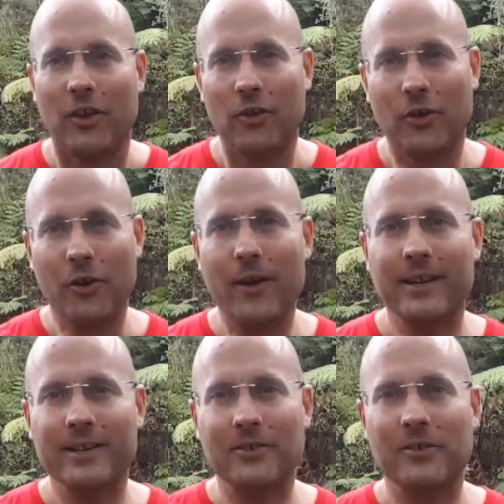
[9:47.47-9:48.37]
You're going
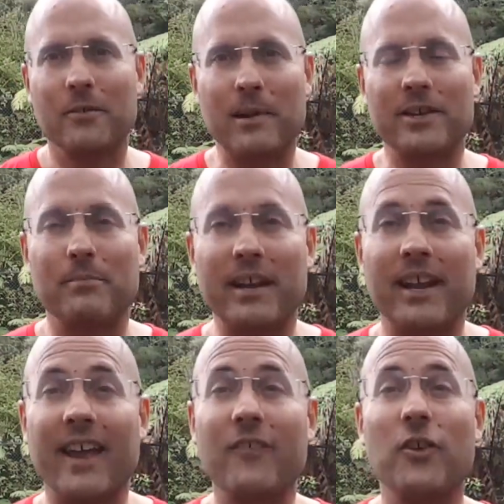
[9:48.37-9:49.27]
to do them much better
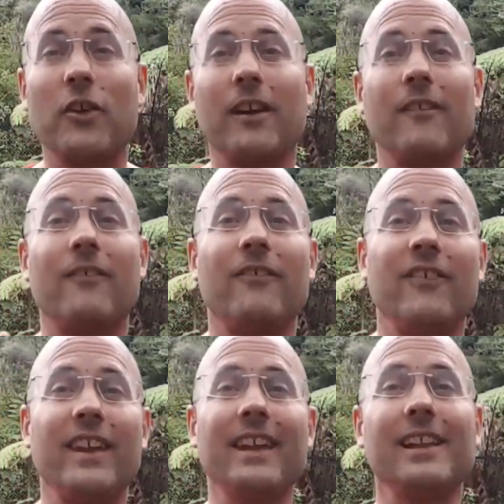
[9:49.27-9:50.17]
if you can
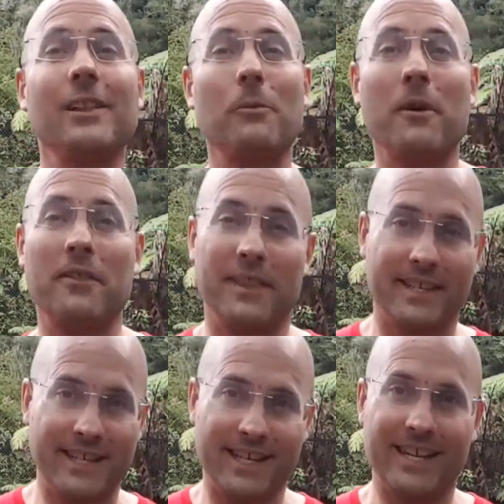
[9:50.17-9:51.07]
feel what the
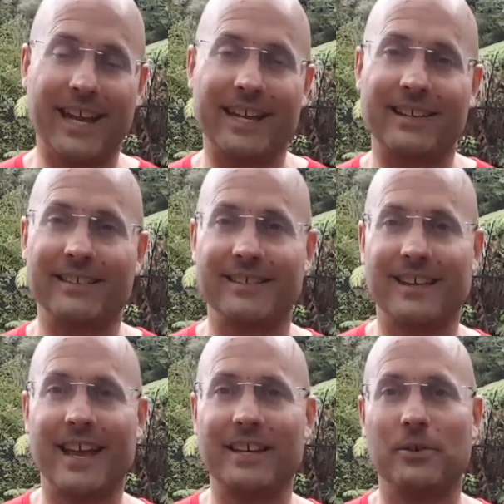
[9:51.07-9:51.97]
details
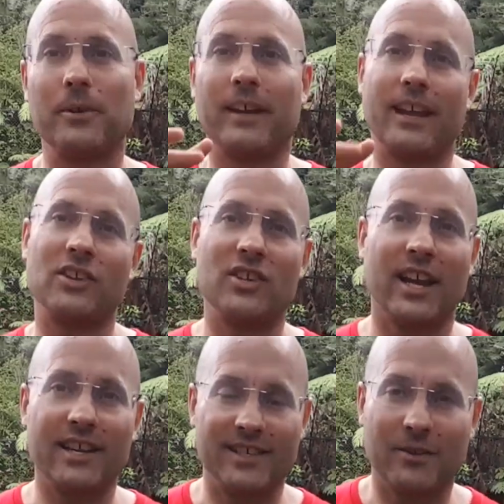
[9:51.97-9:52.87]
are doing and
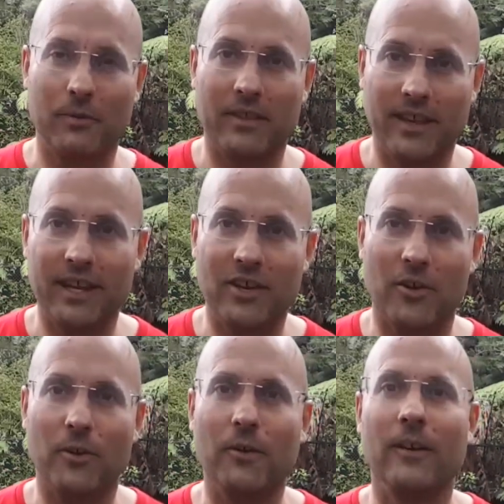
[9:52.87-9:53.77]
changing within you,